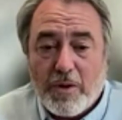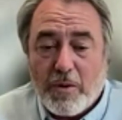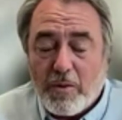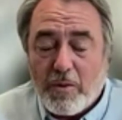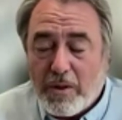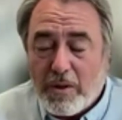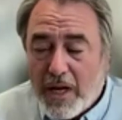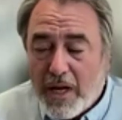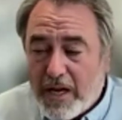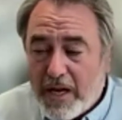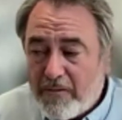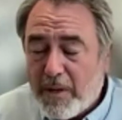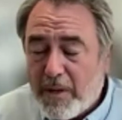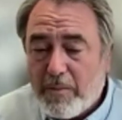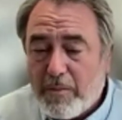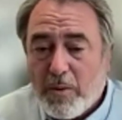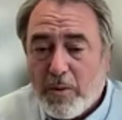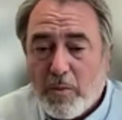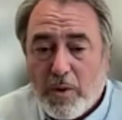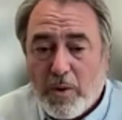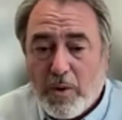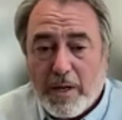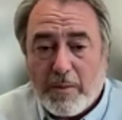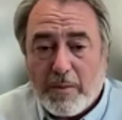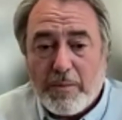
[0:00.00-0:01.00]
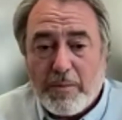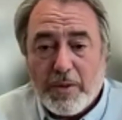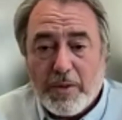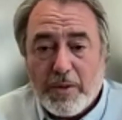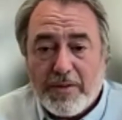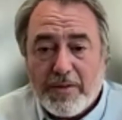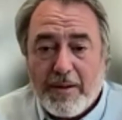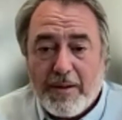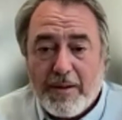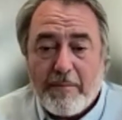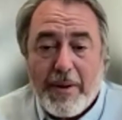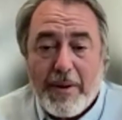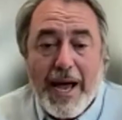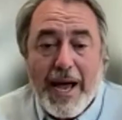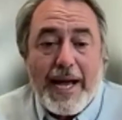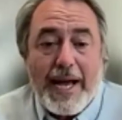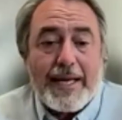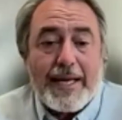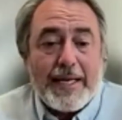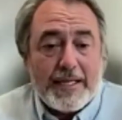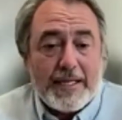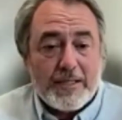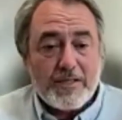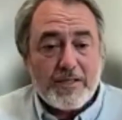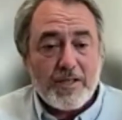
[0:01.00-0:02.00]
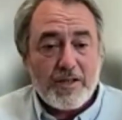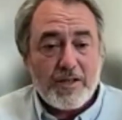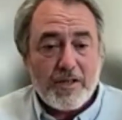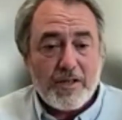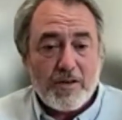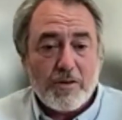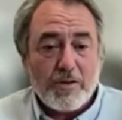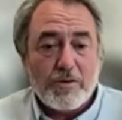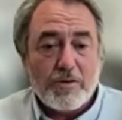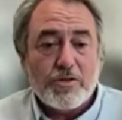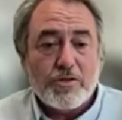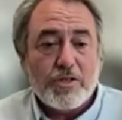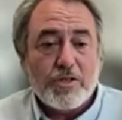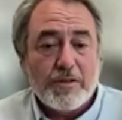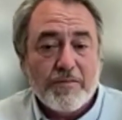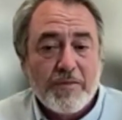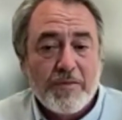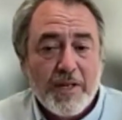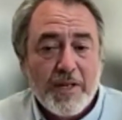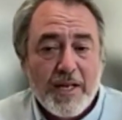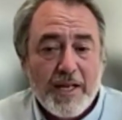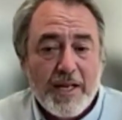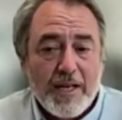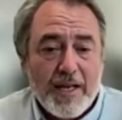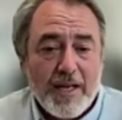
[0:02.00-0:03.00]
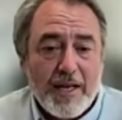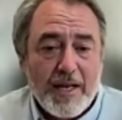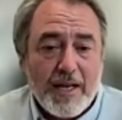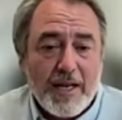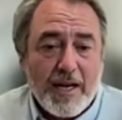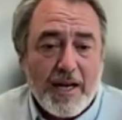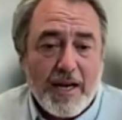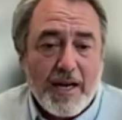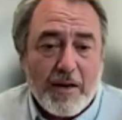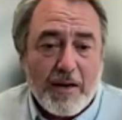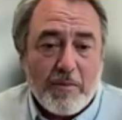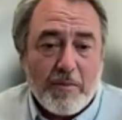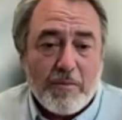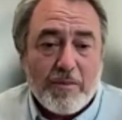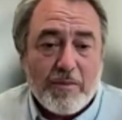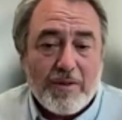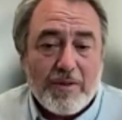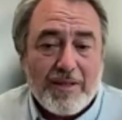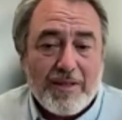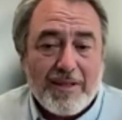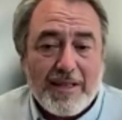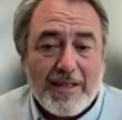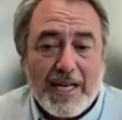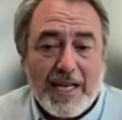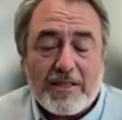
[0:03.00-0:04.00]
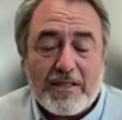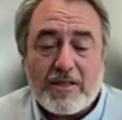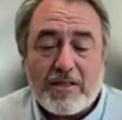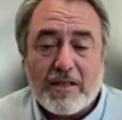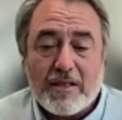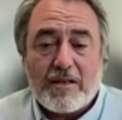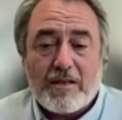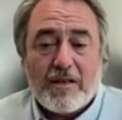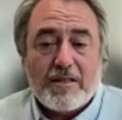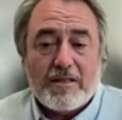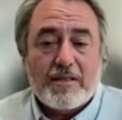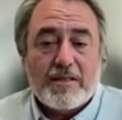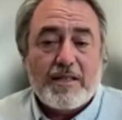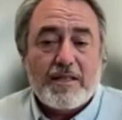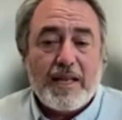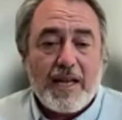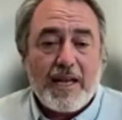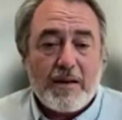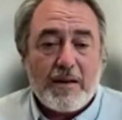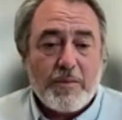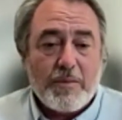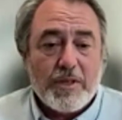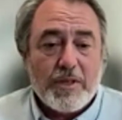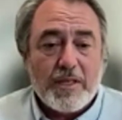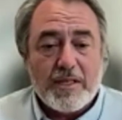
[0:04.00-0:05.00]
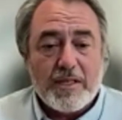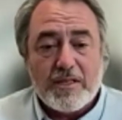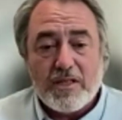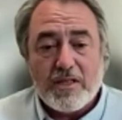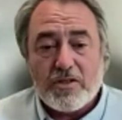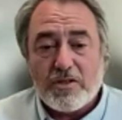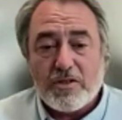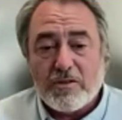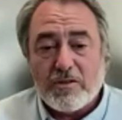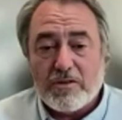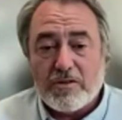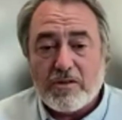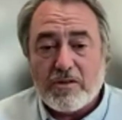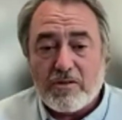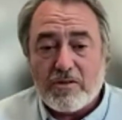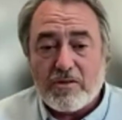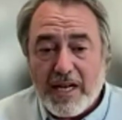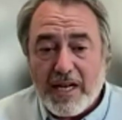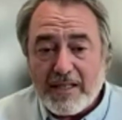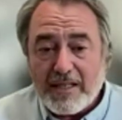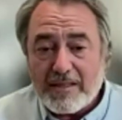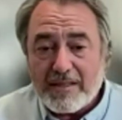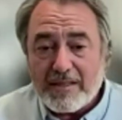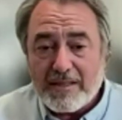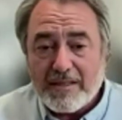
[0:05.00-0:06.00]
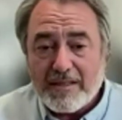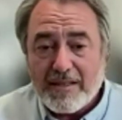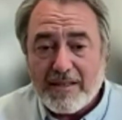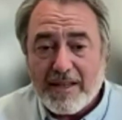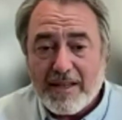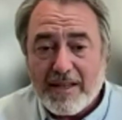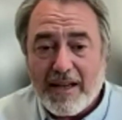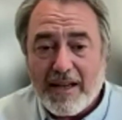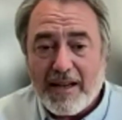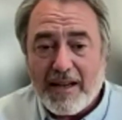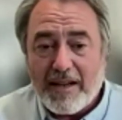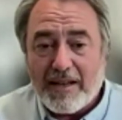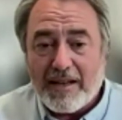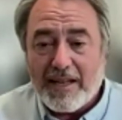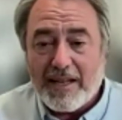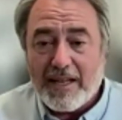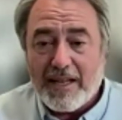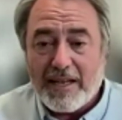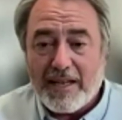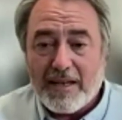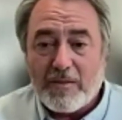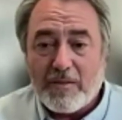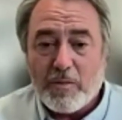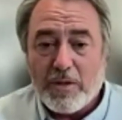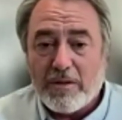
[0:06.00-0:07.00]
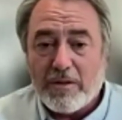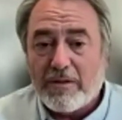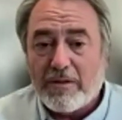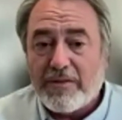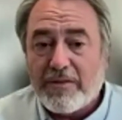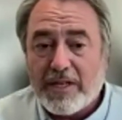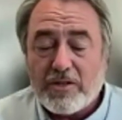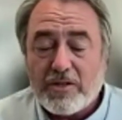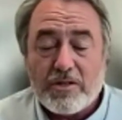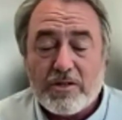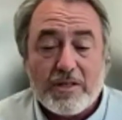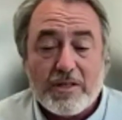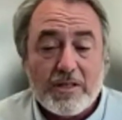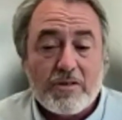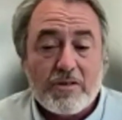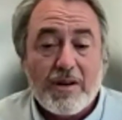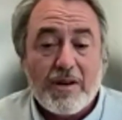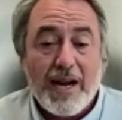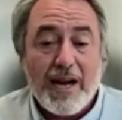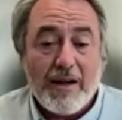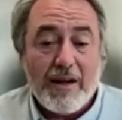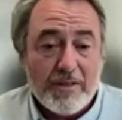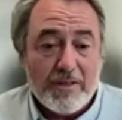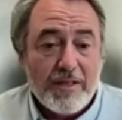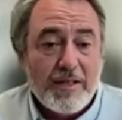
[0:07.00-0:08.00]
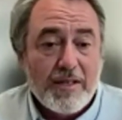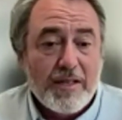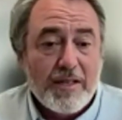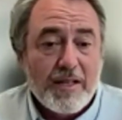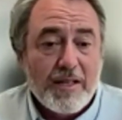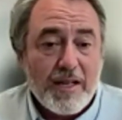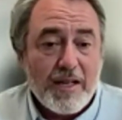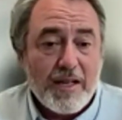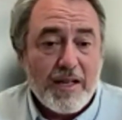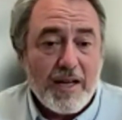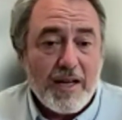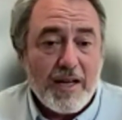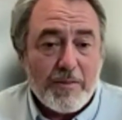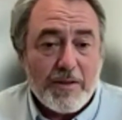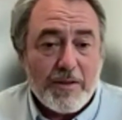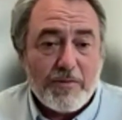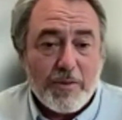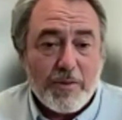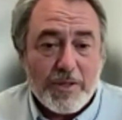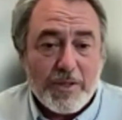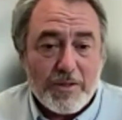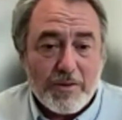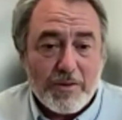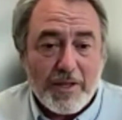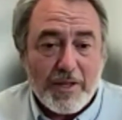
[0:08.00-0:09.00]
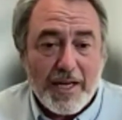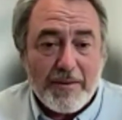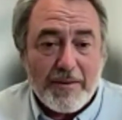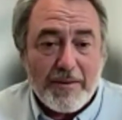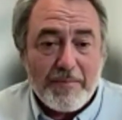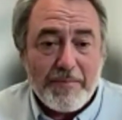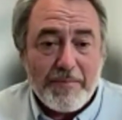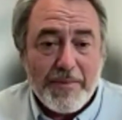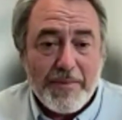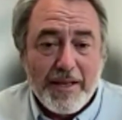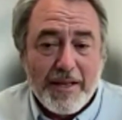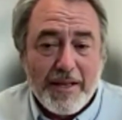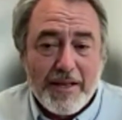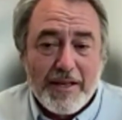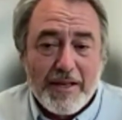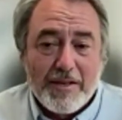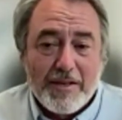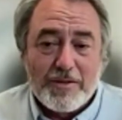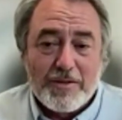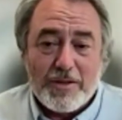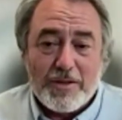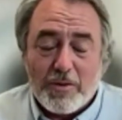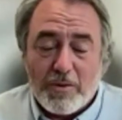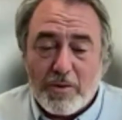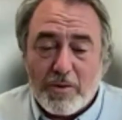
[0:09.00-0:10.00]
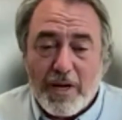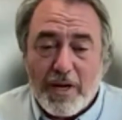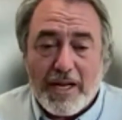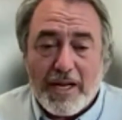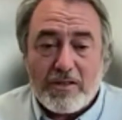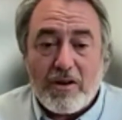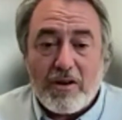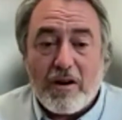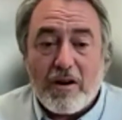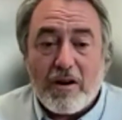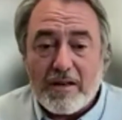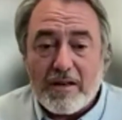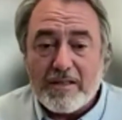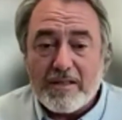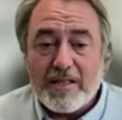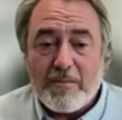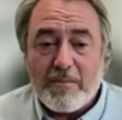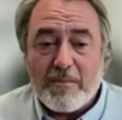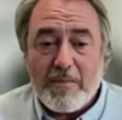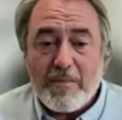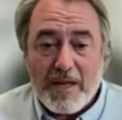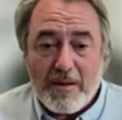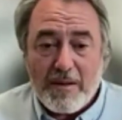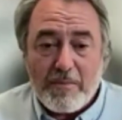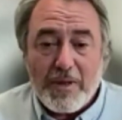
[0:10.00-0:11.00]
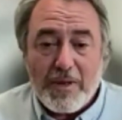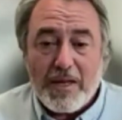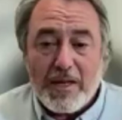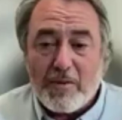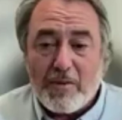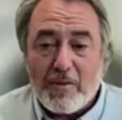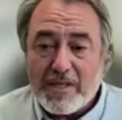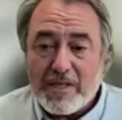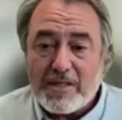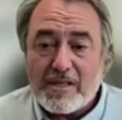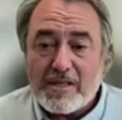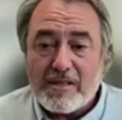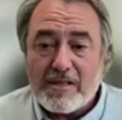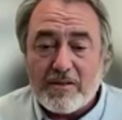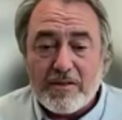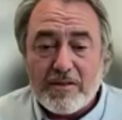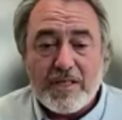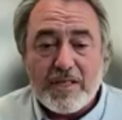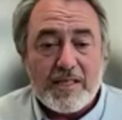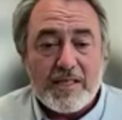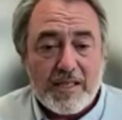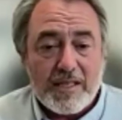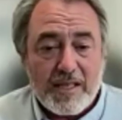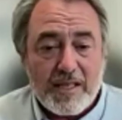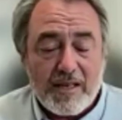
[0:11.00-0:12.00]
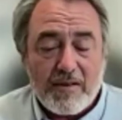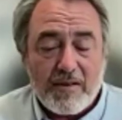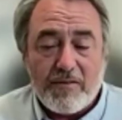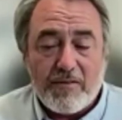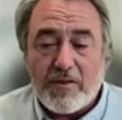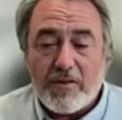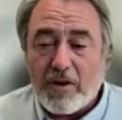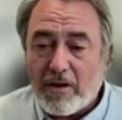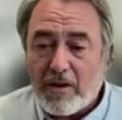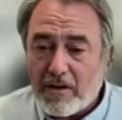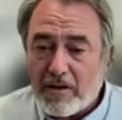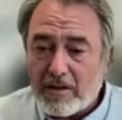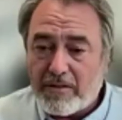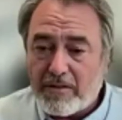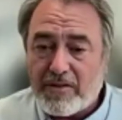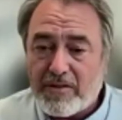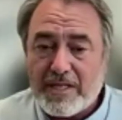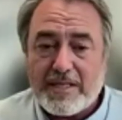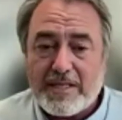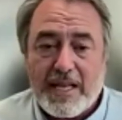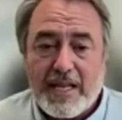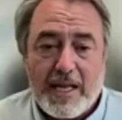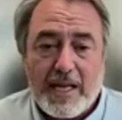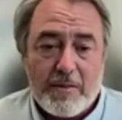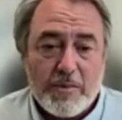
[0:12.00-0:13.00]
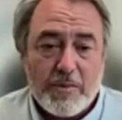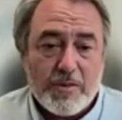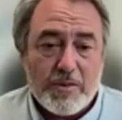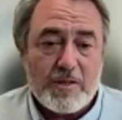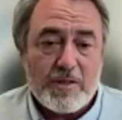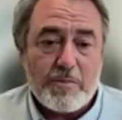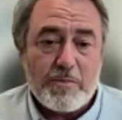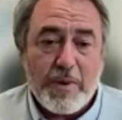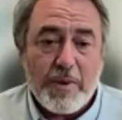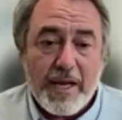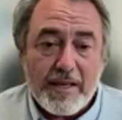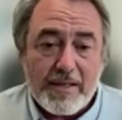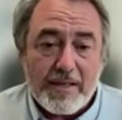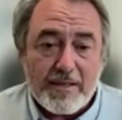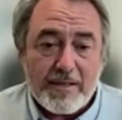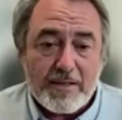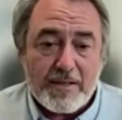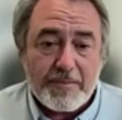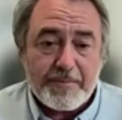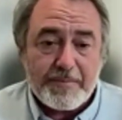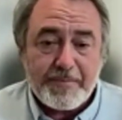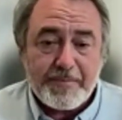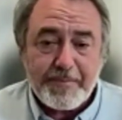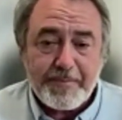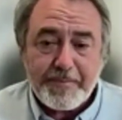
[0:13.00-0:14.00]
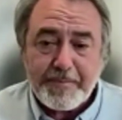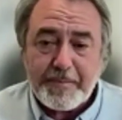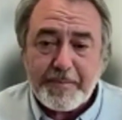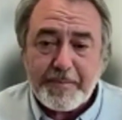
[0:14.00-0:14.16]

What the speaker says: a lot of people want to put them back into the ocean. That's going to cause the animal additional stress, and it will eventually drown if we do that. So as hard as it may be, we still need to give all of these animals space